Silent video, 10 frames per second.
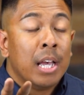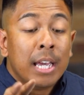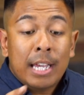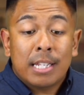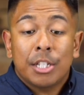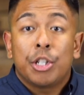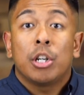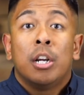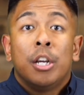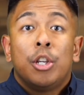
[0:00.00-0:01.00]
He says
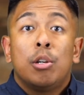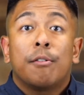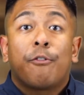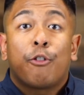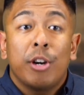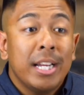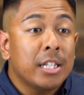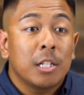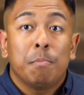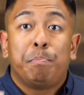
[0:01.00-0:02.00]
you're you're free
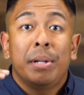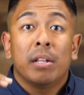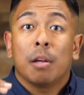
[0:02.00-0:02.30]
to build